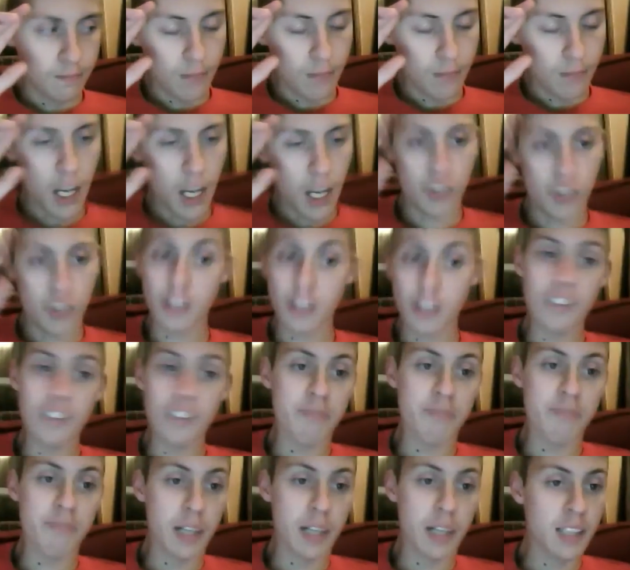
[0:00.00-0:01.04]
I shouldn't have
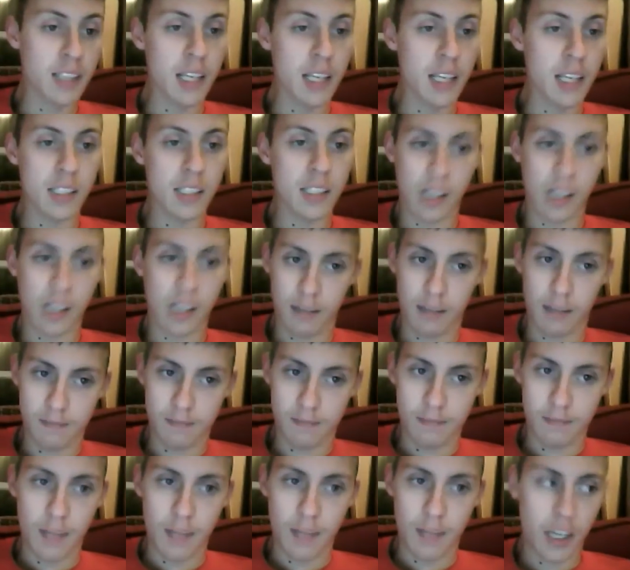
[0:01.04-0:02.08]
picked Tennessee.
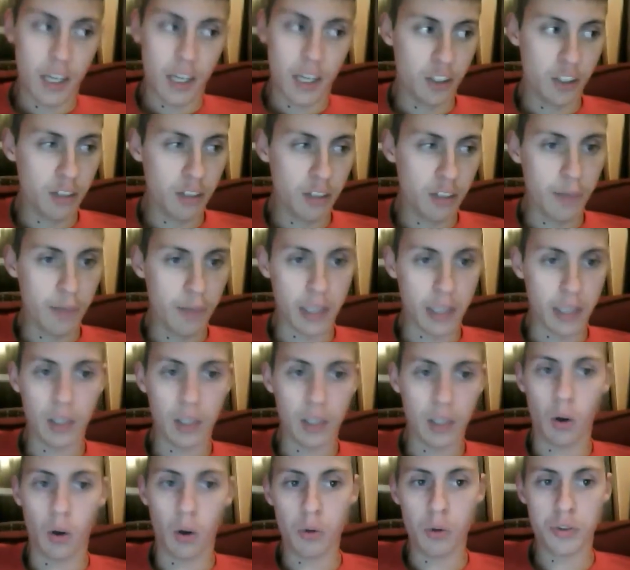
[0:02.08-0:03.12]
I should have picked the
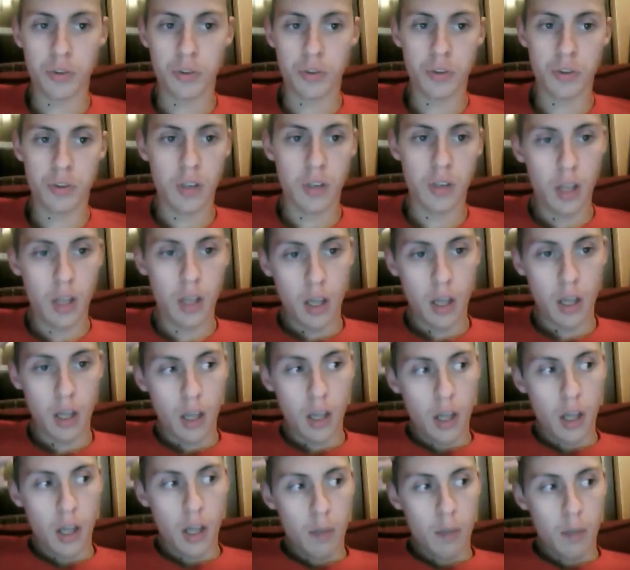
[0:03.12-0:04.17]
Colts,
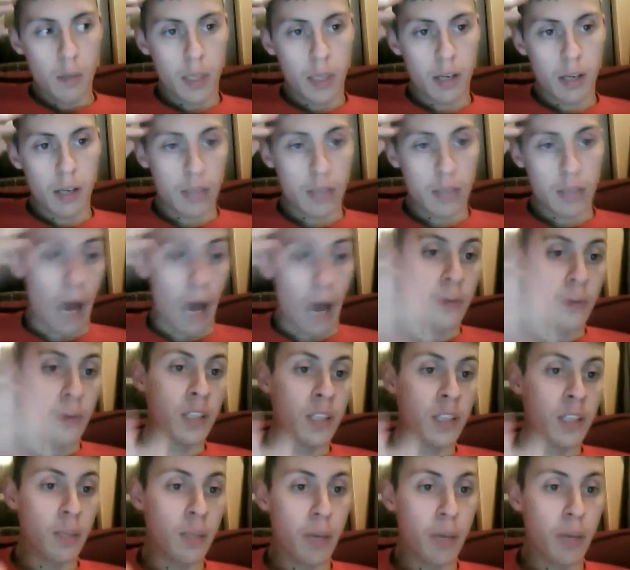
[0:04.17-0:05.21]
because I was
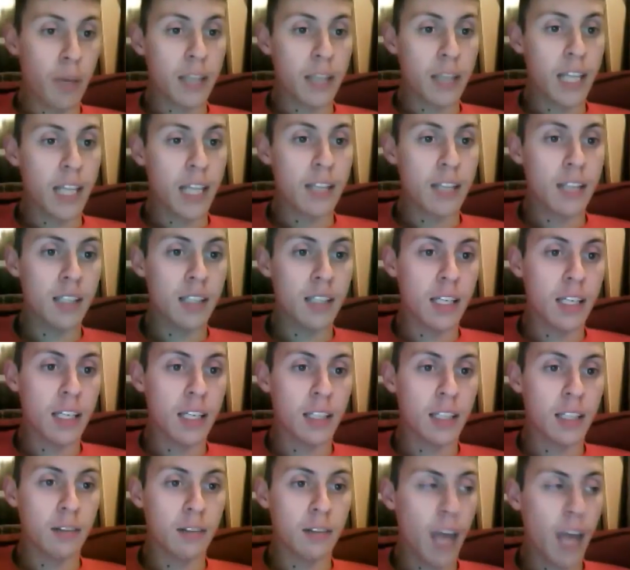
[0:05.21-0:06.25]
going to pick Tennessee
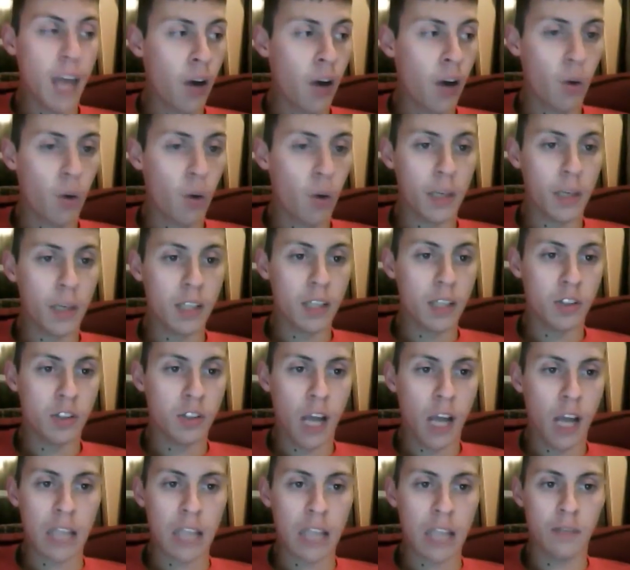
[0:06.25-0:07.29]
at home against
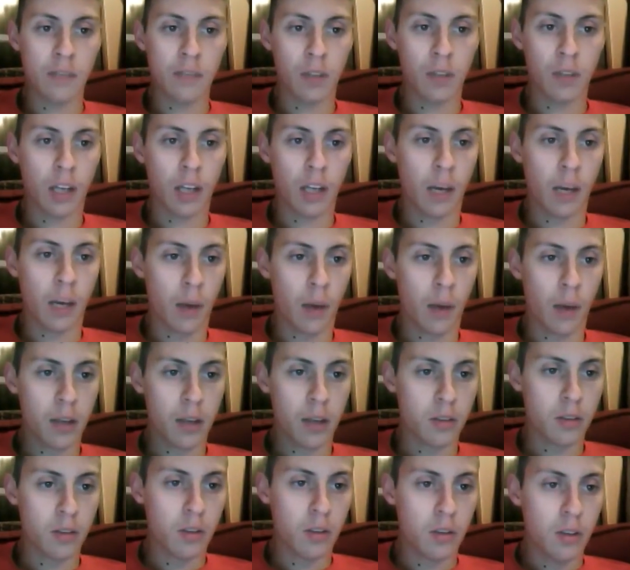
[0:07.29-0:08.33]
Jacksonville
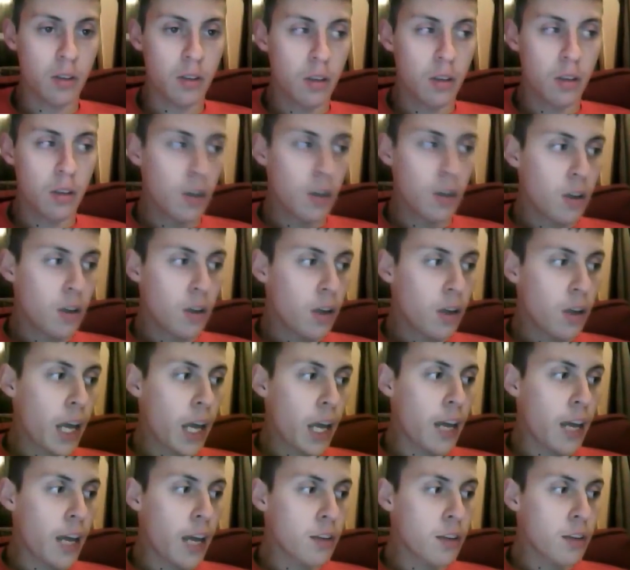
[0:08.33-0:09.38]
anyways.
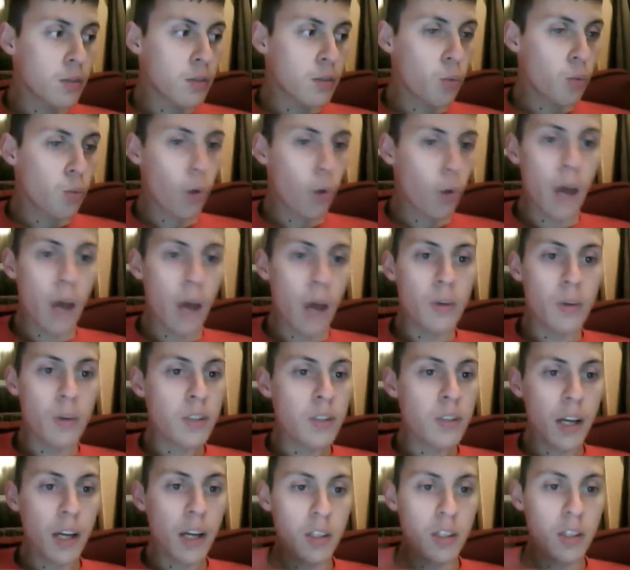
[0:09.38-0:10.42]
And why would the
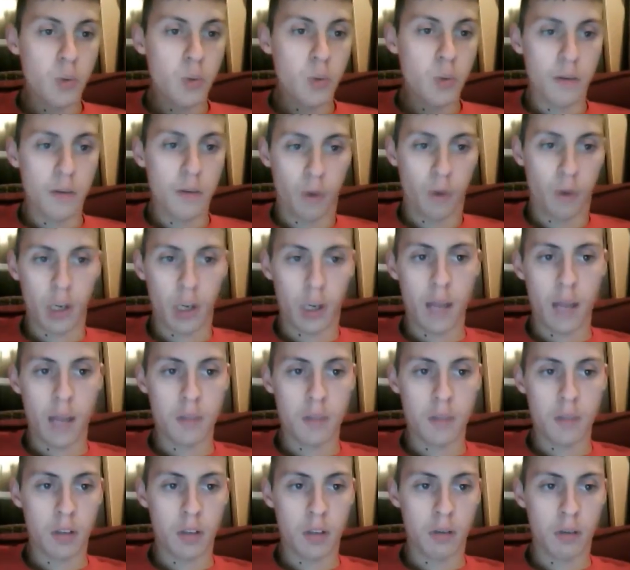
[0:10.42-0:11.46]
Titans win 4 games
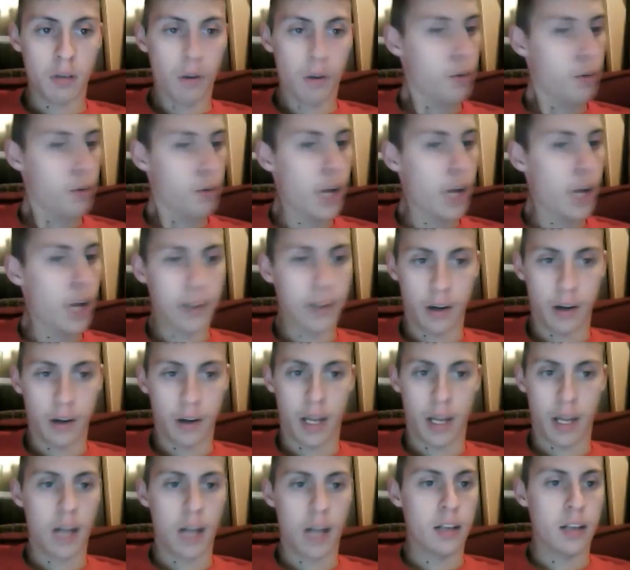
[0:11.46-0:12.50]
in a row? They're not there
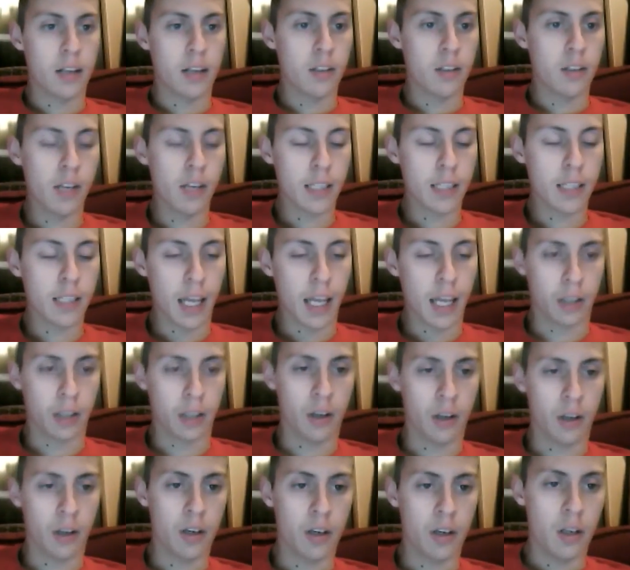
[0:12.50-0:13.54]
yet. They're not that good.